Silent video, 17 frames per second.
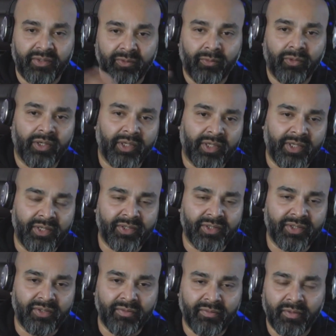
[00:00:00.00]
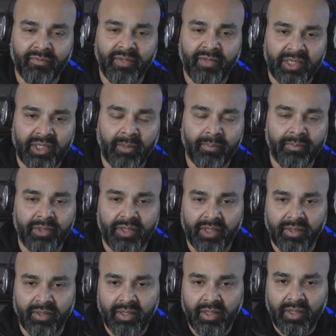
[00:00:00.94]
inner workings of that
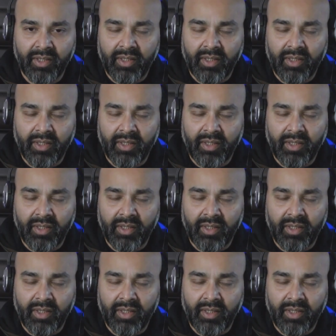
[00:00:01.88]
company.